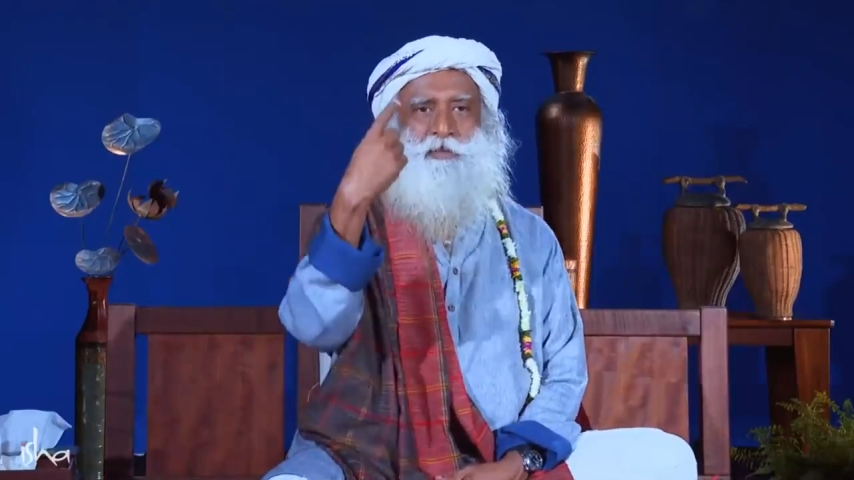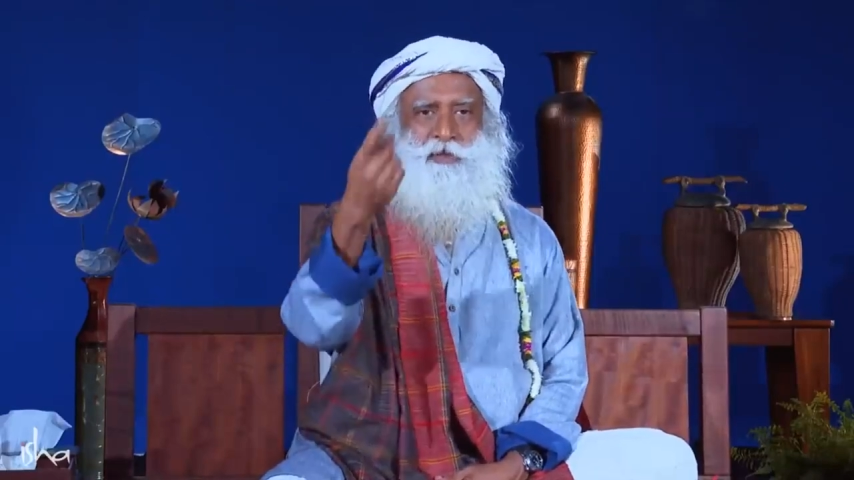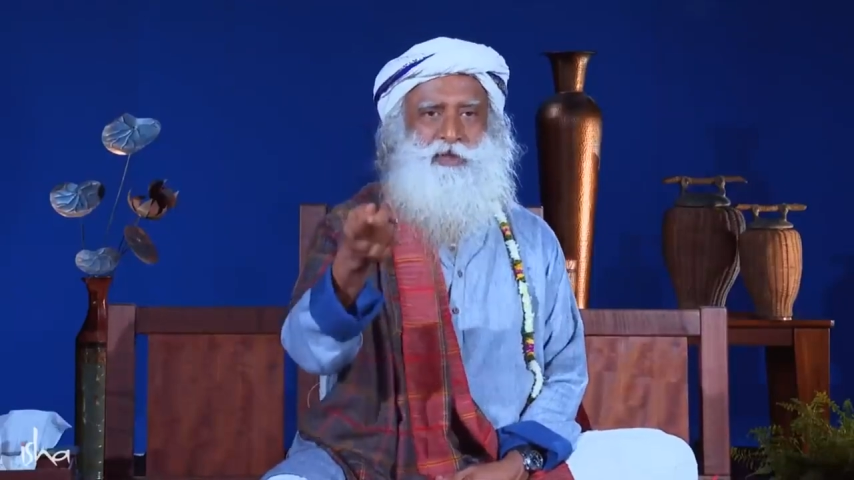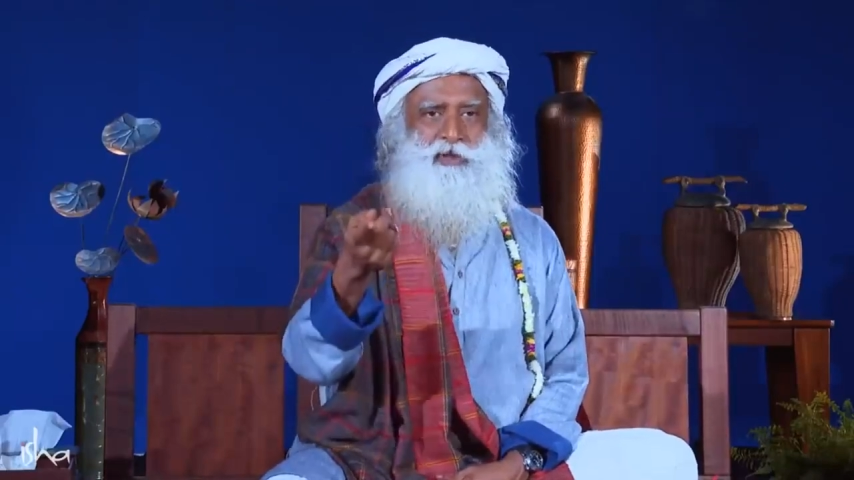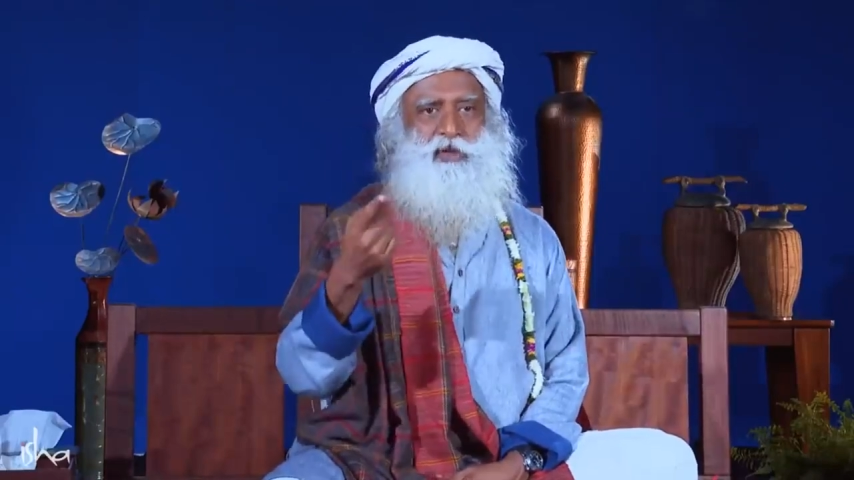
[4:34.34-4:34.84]
other
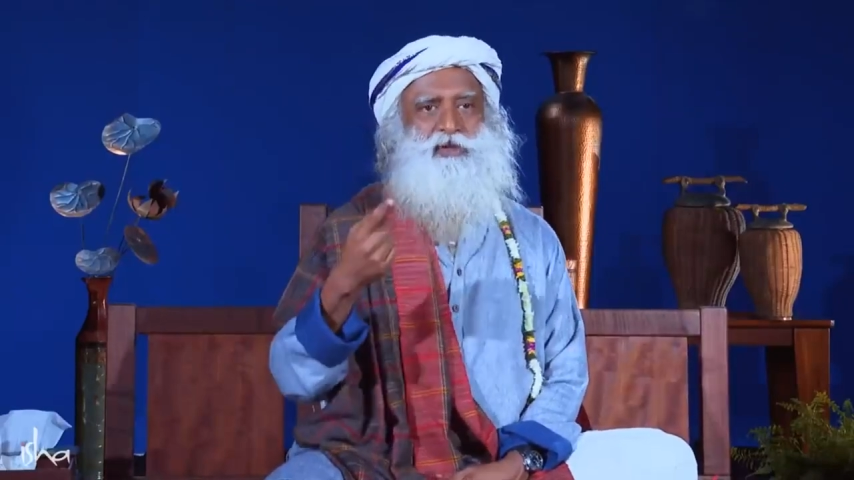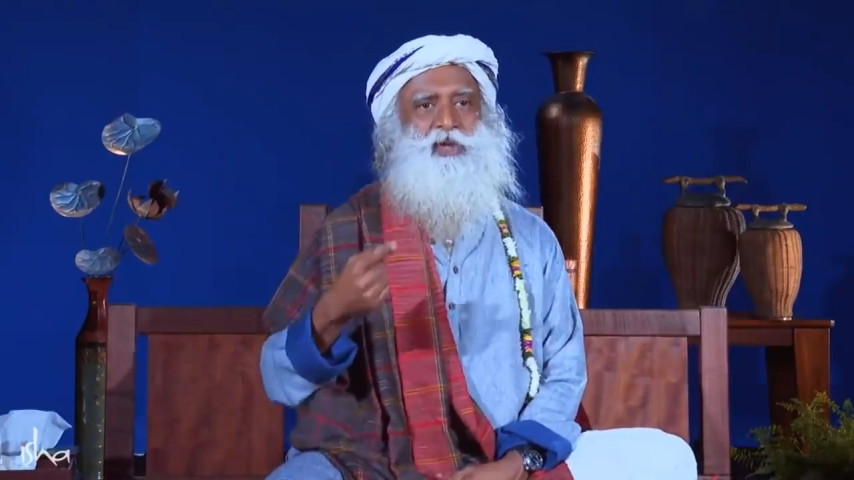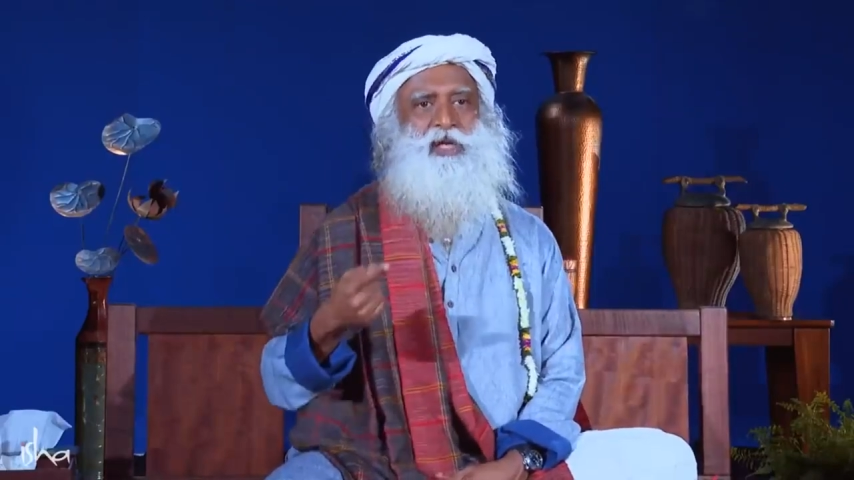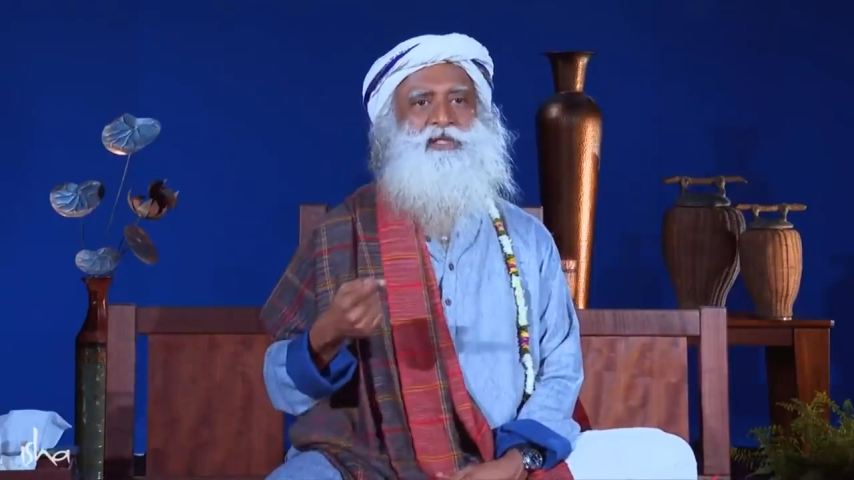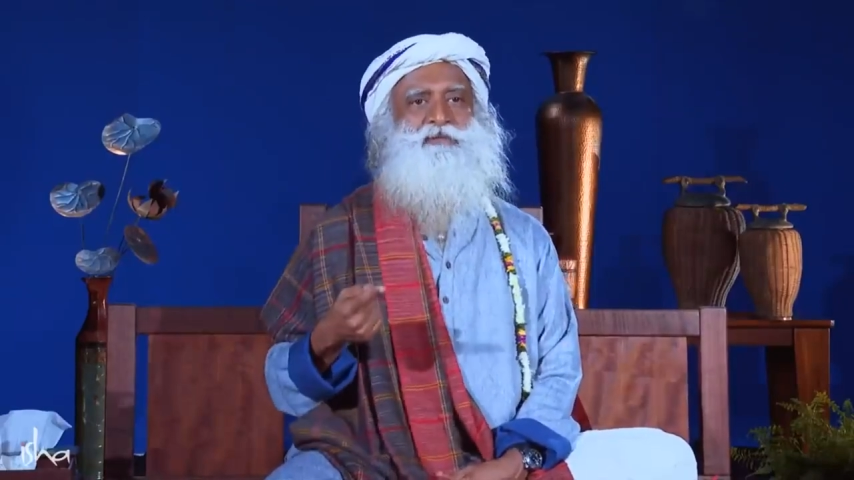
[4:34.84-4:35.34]
person also
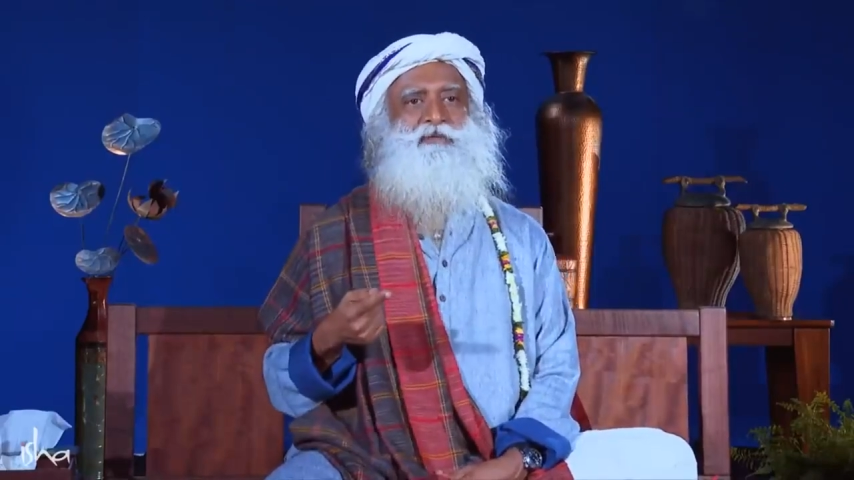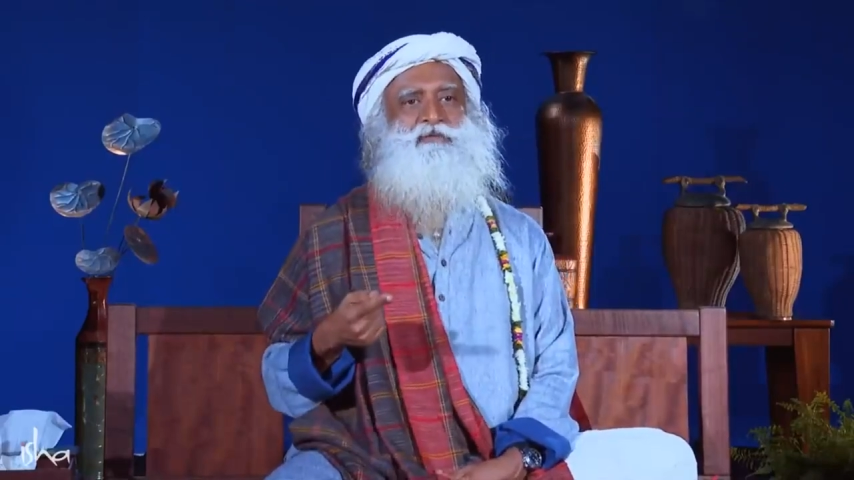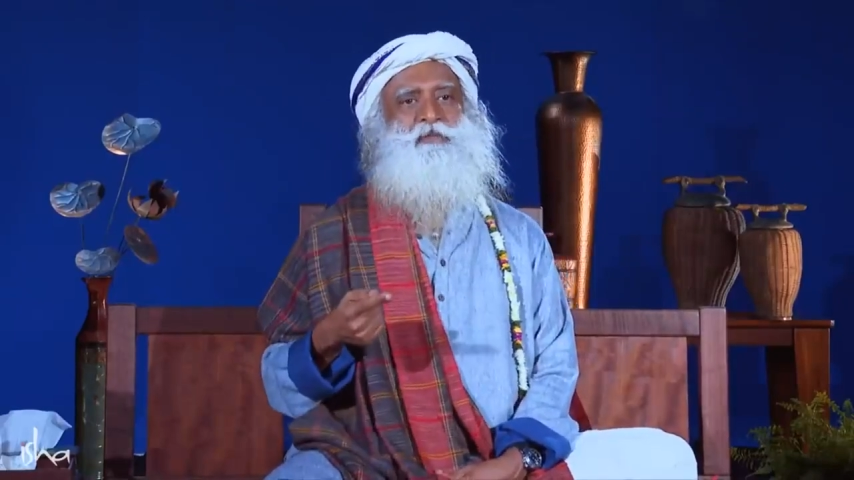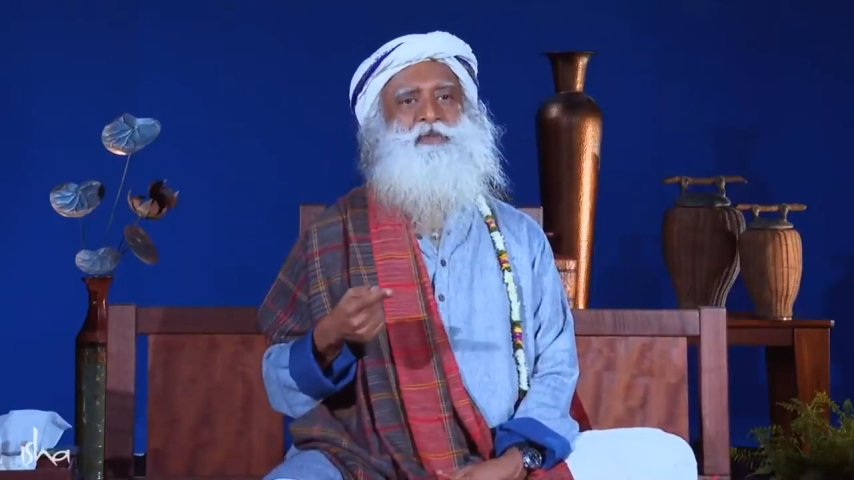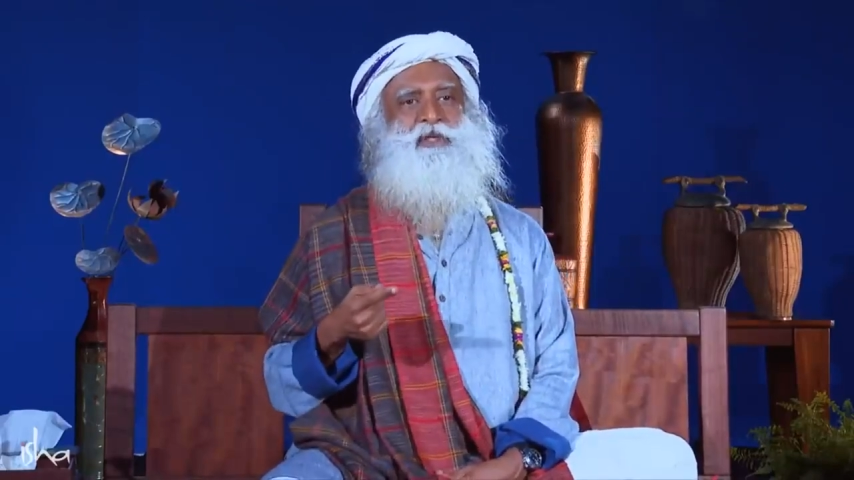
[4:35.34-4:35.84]
has a
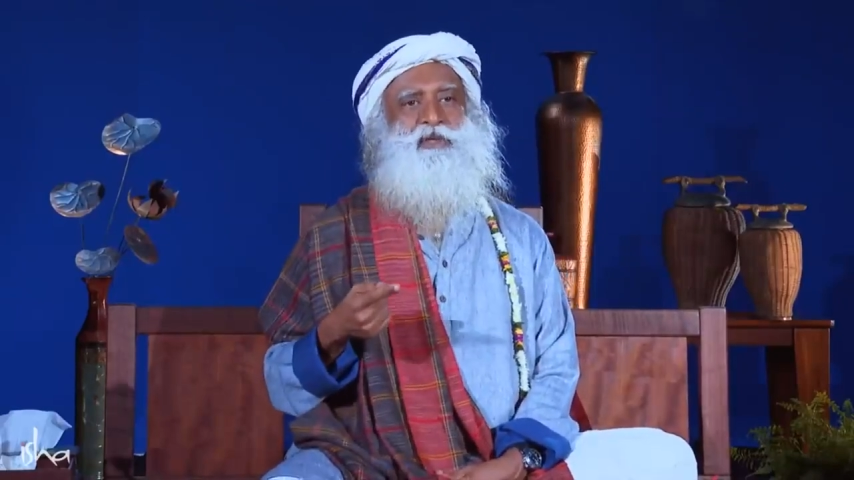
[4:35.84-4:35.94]
fifty percent